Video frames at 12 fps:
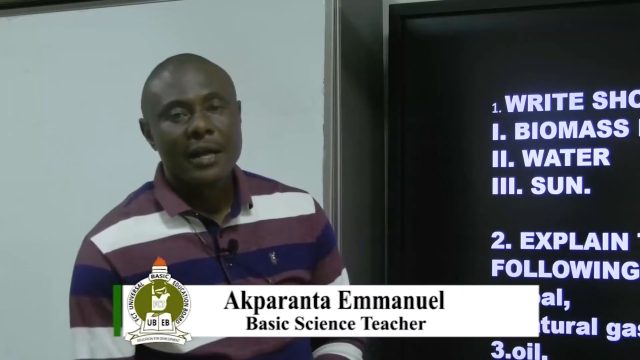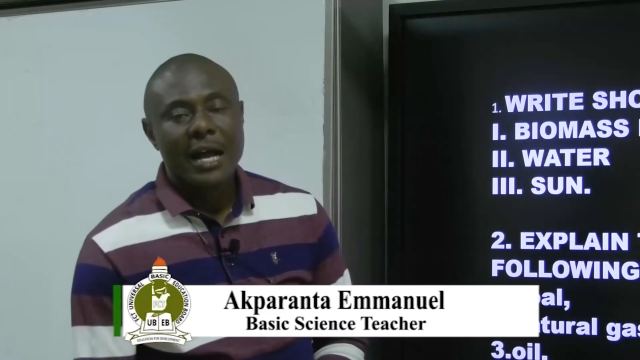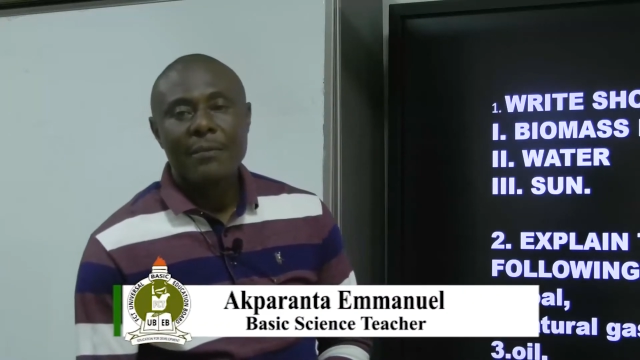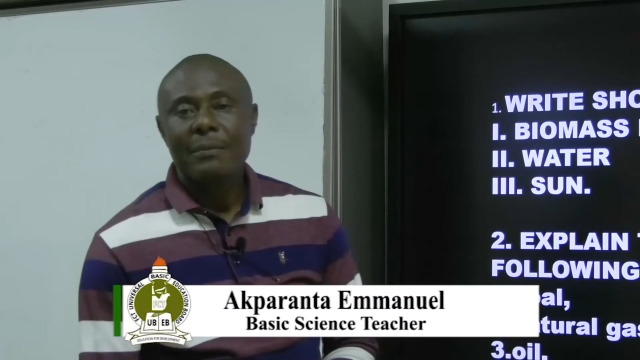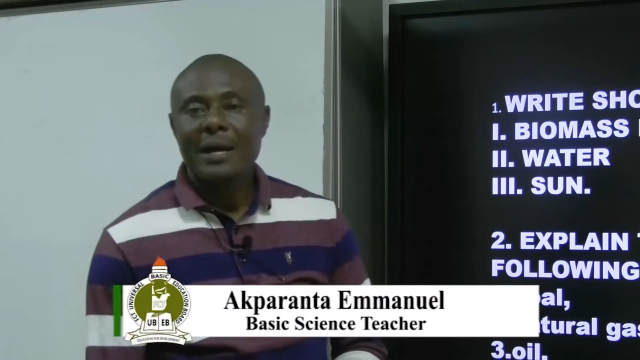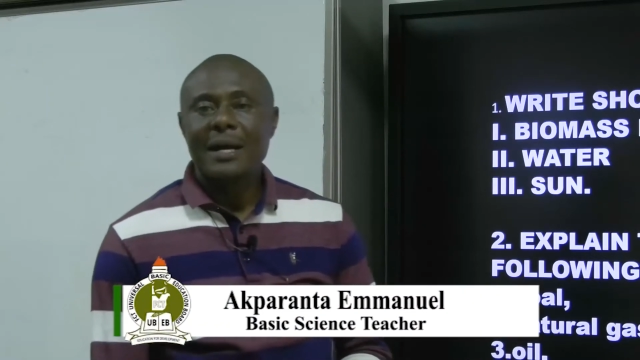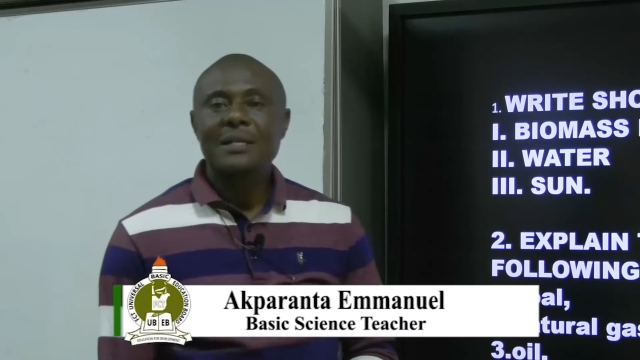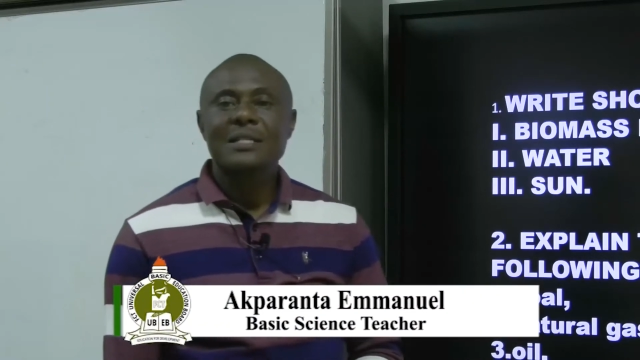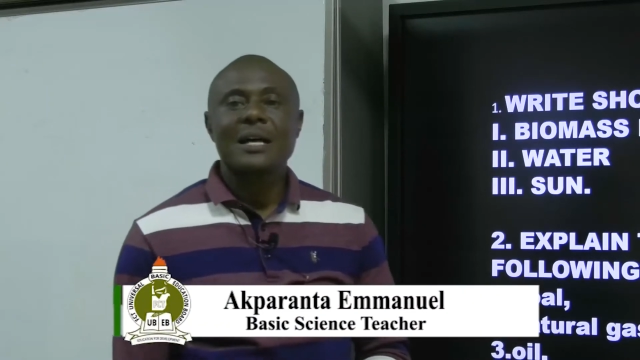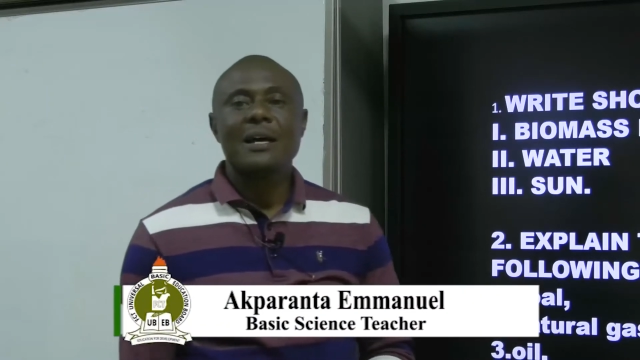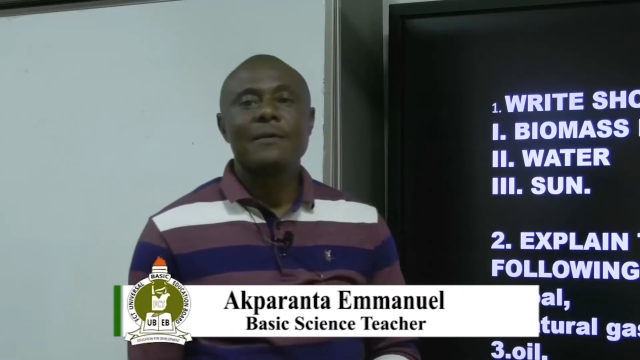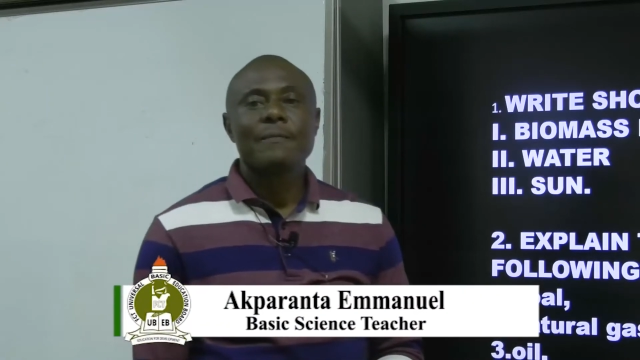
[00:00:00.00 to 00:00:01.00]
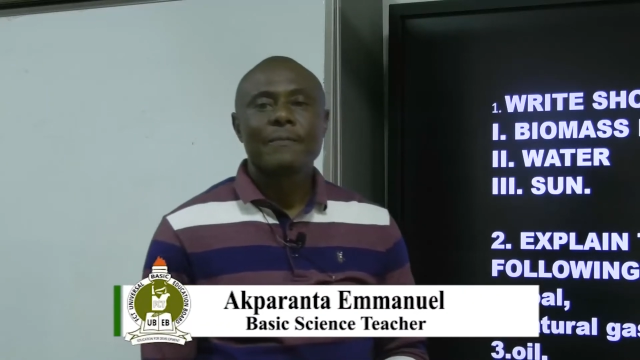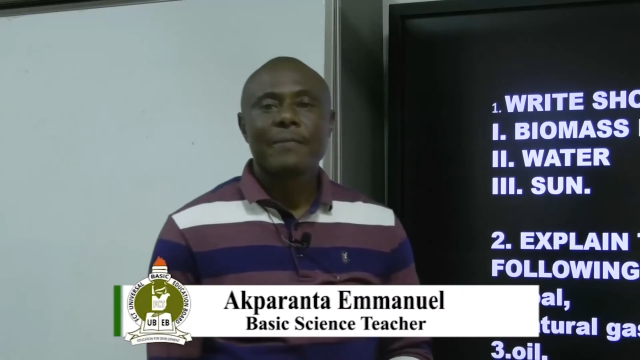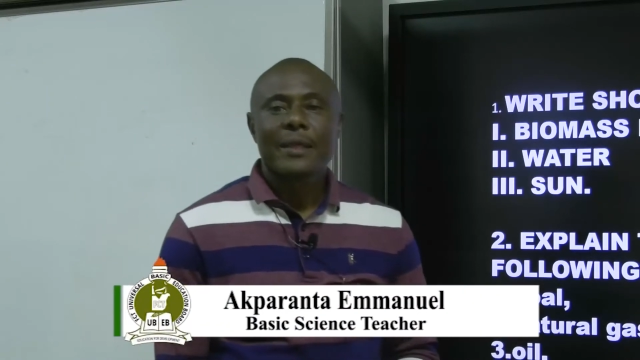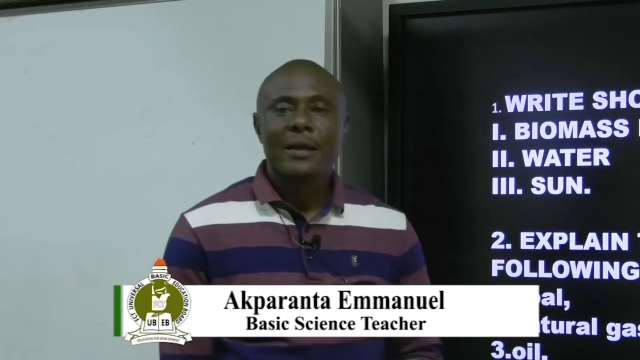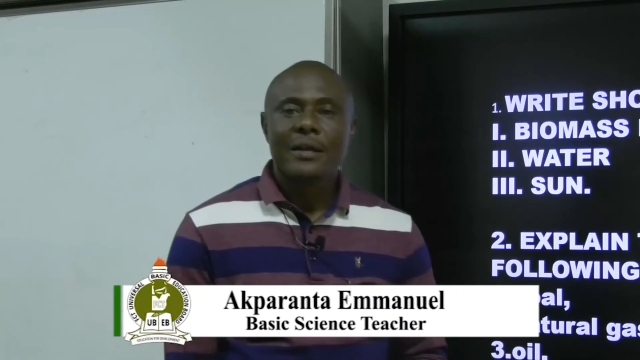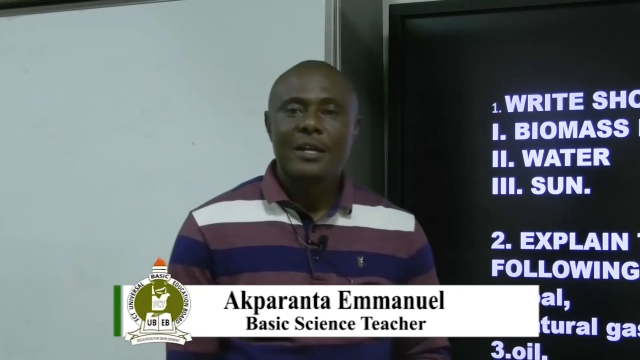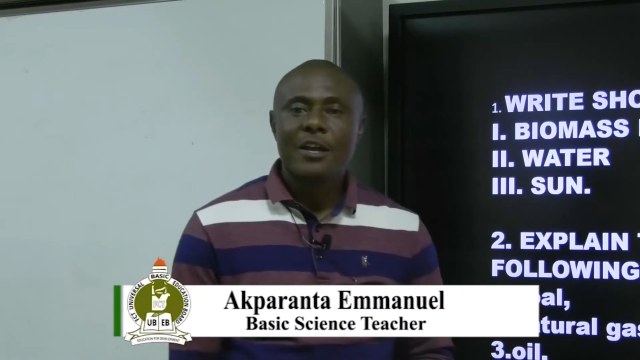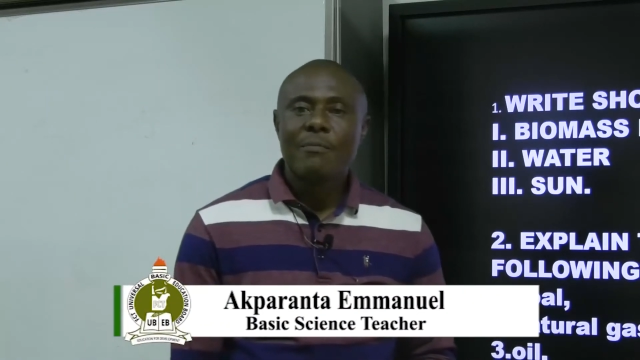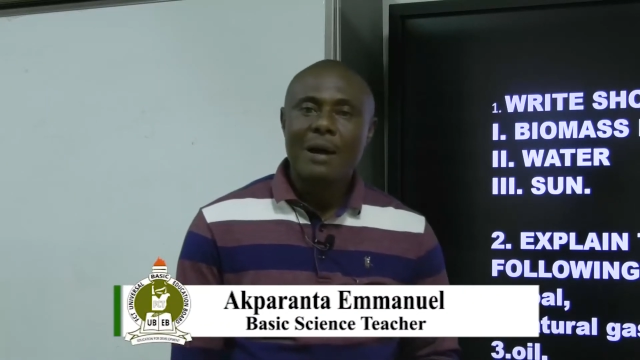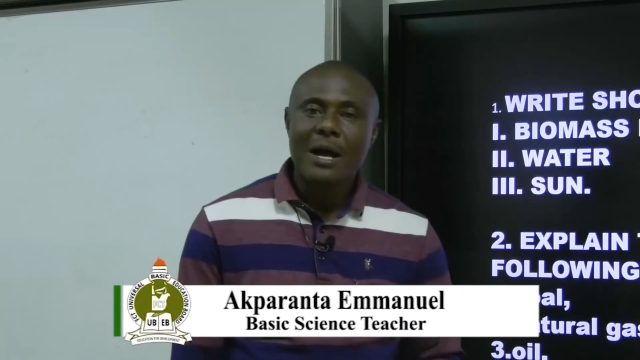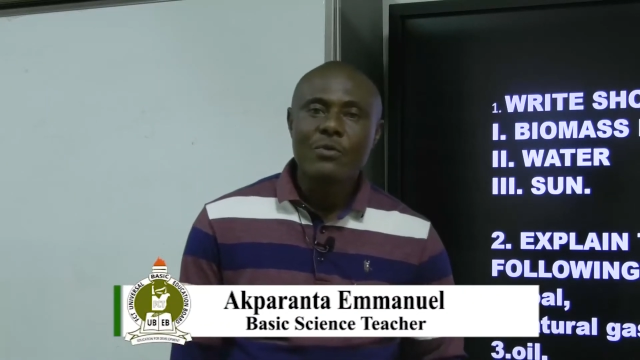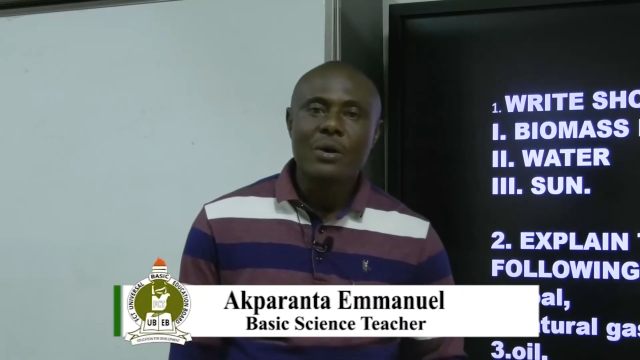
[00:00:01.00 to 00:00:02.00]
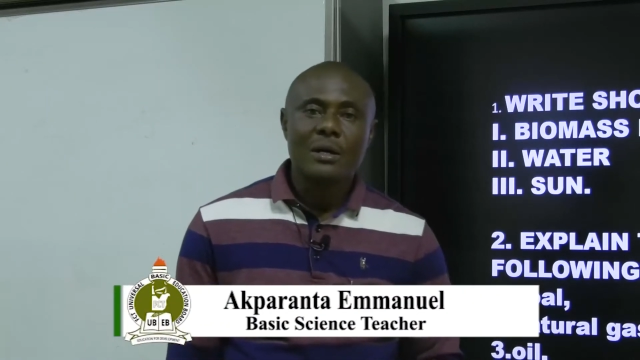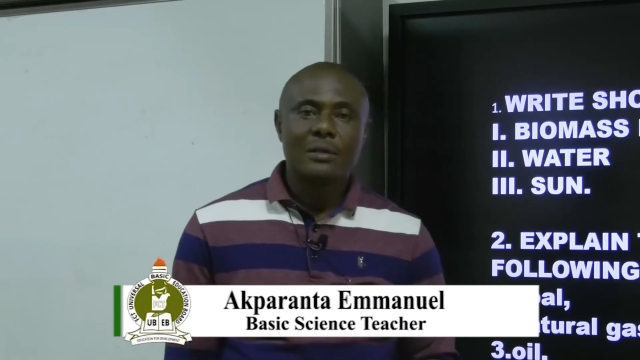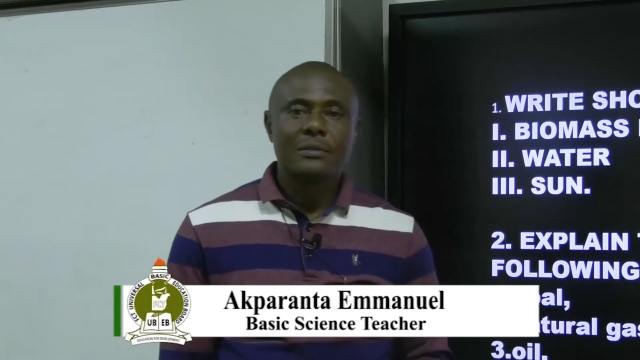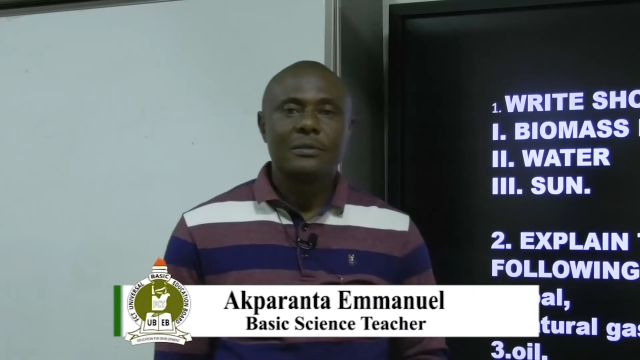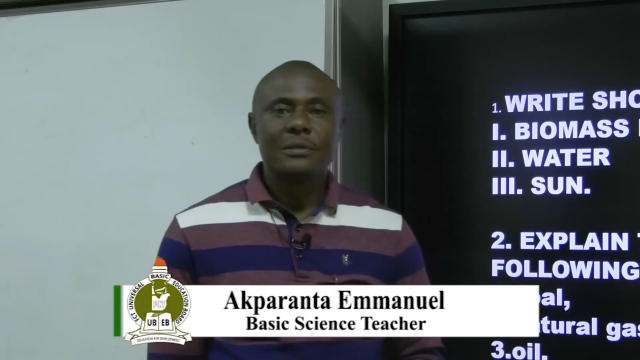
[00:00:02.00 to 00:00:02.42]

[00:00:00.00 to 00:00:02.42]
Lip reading: Aparanta Emmanuel.